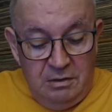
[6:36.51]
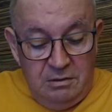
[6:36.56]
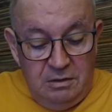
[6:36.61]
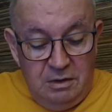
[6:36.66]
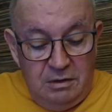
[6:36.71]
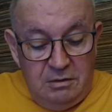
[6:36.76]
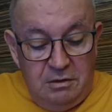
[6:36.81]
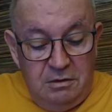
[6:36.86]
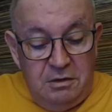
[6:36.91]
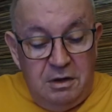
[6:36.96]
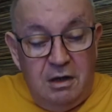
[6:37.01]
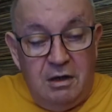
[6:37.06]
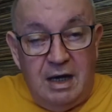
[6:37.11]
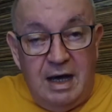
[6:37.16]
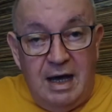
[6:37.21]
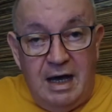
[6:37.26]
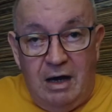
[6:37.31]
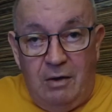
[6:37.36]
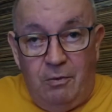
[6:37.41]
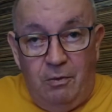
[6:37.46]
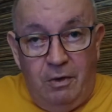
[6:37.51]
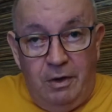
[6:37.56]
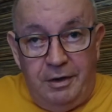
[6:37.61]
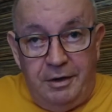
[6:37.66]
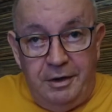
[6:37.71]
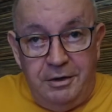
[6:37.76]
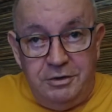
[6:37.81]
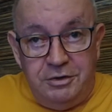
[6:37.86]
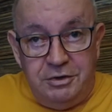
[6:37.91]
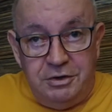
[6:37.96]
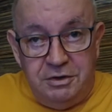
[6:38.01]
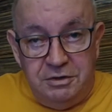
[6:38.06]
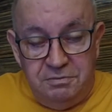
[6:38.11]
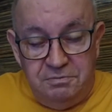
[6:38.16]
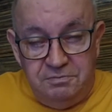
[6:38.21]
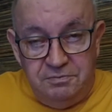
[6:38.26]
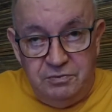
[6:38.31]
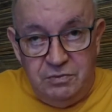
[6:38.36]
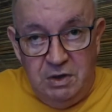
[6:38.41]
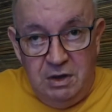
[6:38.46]
Now they're not high wattage.
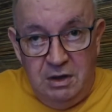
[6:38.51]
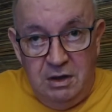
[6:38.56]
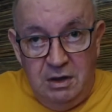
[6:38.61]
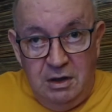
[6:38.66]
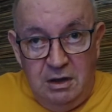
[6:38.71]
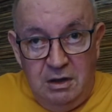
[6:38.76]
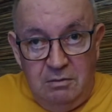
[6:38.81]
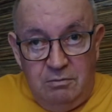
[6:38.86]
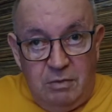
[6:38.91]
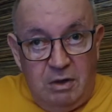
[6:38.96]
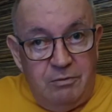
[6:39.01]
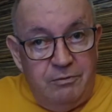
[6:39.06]
My